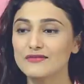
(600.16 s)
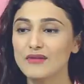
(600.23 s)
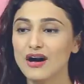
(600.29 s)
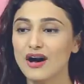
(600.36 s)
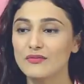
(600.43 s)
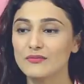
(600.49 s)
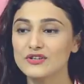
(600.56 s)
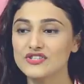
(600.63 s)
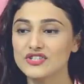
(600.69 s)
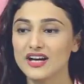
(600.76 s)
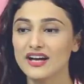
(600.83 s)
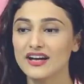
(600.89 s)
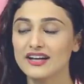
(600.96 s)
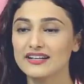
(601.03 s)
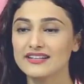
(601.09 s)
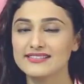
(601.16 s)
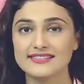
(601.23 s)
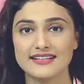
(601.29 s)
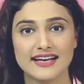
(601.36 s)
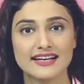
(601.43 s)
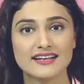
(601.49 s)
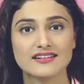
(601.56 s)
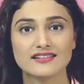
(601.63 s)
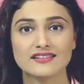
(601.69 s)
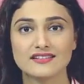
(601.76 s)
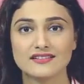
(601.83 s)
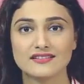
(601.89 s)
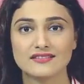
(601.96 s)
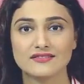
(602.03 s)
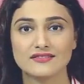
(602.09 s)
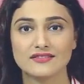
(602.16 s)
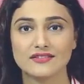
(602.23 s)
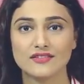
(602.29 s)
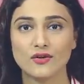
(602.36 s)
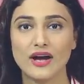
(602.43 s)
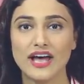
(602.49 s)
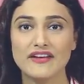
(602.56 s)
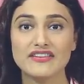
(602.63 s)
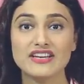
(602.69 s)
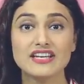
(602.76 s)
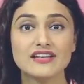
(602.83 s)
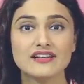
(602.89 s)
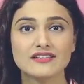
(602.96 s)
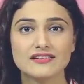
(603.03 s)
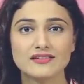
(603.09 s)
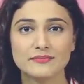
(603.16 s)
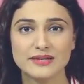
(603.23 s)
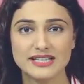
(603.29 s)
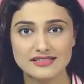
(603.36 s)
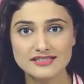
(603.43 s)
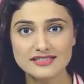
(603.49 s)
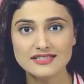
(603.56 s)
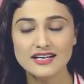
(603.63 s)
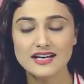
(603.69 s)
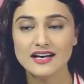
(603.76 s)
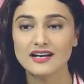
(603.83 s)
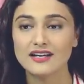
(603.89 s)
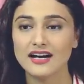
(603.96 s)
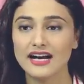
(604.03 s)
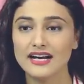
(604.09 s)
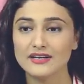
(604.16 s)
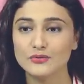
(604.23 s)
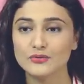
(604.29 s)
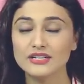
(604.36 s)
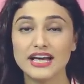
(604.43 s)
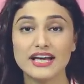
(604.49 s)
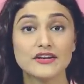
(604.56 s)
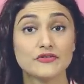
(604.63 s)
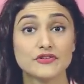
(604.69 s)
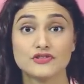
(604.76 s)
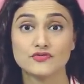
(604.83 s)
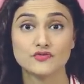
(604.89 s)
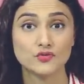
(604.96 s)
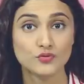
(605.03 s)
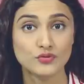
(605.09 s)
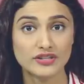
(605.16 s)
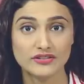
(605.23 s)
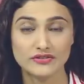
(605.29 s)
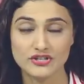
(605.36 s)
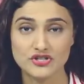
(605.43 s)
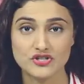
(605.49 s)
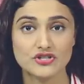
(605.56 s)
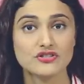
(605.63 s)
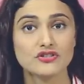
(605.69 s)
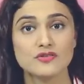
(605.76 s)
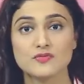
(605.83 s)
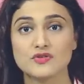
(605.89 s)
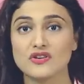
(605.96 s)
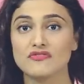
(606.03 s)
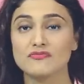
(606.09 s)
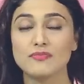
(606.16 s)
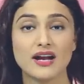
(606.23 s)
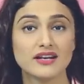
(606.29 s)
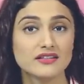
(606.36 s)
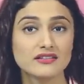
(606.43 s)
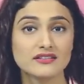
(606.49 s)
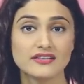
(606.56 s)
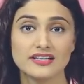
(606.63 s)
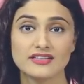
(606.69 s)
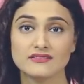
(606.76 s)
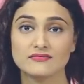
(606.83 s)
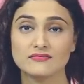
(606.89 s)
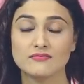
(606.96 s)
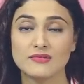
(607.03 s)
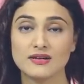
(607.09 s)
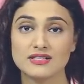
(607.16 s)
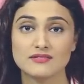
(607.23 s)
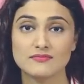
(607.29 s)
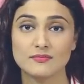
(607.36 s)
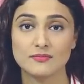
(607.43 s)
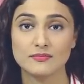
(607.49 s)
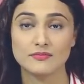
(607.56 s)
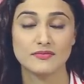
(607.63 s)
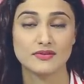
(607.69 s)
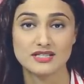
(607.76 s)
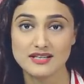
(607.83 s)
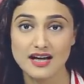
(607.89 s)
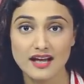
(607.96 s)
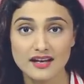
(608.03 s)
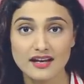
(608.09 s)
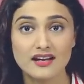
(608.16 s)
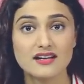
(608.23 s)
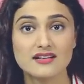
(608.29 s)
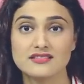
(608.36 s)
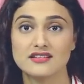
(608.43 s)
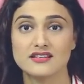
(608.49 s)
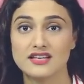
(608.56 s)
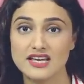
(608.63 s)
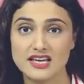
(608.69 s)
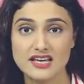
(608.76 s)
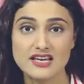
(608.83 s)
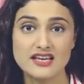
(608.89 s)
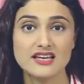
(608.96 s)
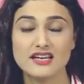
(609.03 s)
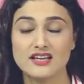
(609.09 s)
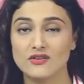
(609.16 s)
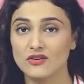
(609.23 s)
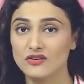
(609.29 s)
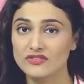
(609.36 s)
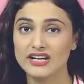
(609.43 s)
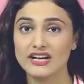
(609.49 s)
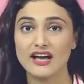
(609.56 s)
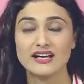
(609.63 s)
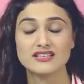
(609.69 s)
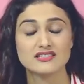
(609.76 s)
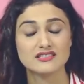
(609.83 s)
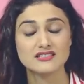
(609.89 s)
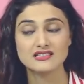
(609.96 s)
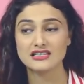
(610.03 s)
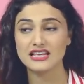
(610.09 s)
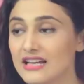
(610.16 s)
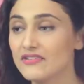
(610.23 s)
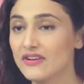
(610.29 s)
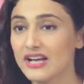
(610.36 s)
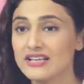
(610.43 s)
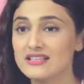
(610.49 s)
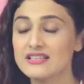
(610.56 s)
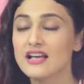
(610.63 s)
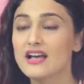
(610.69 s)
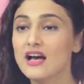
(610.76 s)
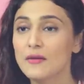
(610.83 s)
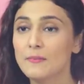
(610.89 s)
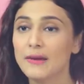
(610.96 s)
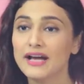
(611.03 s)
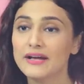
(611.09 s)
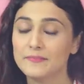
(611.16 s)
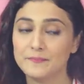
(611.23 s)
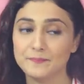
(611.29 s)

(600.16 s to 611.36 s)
him how much I dislike uh, heavy uh, meals. I don't like rich food, rich in terms of butter and mas masalas and ghee and all of that. I just like rice. My